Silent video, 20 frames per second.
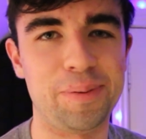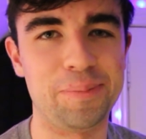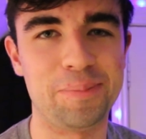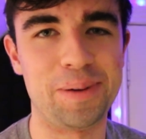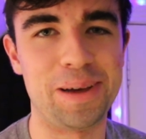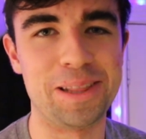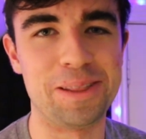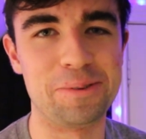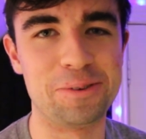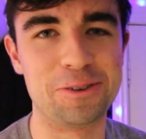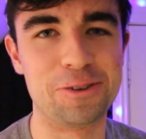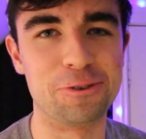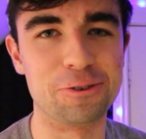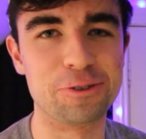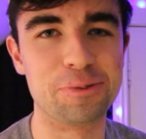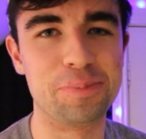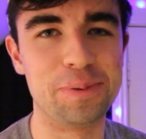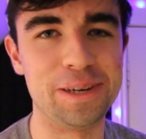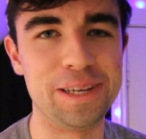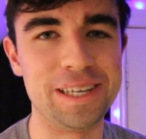by the
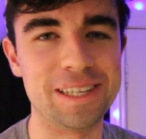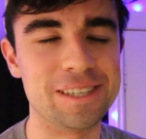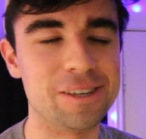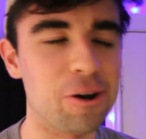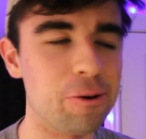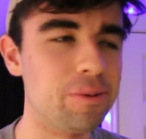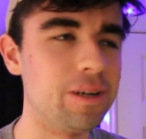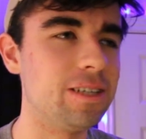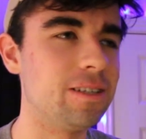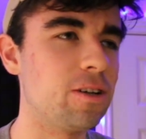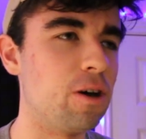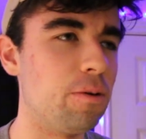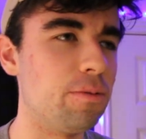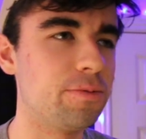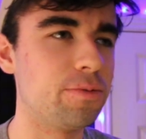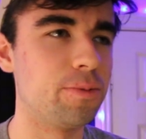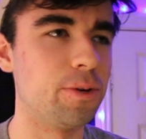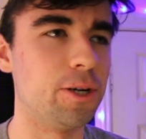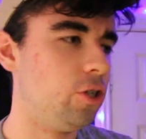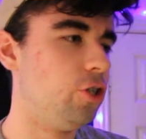Dutch police. Nobody's
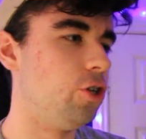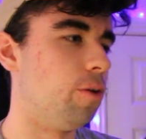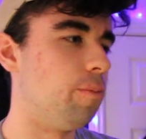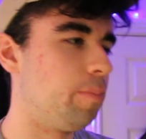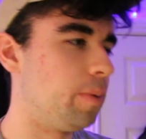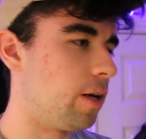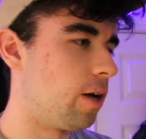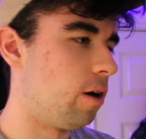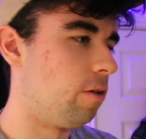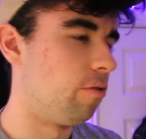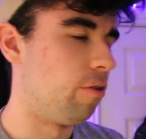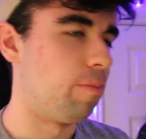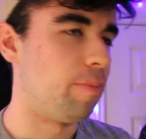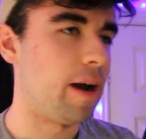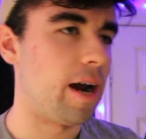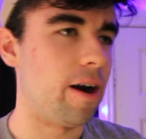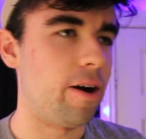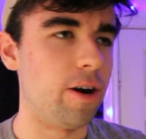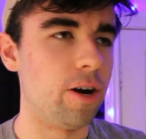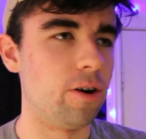comfortable jumping over
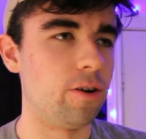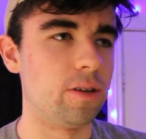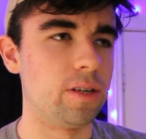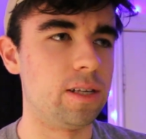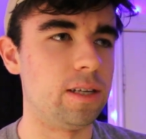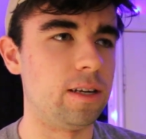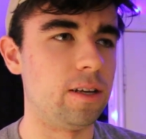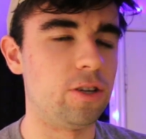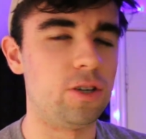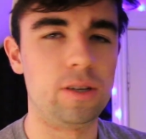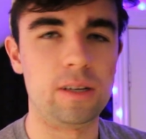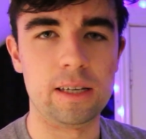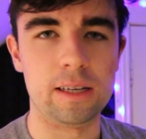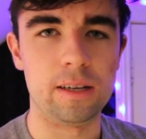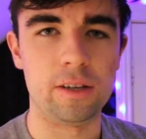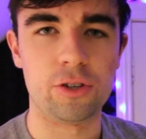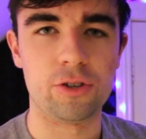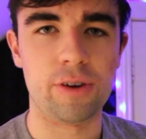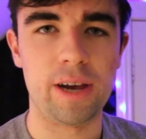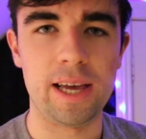barriers in a, in
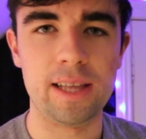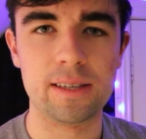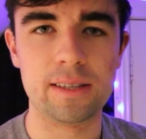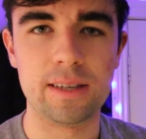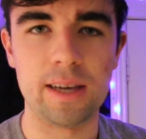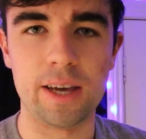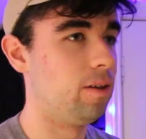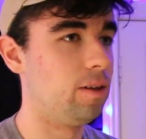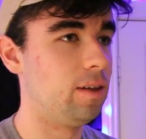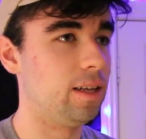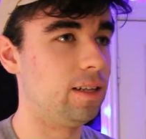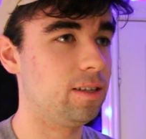a train station.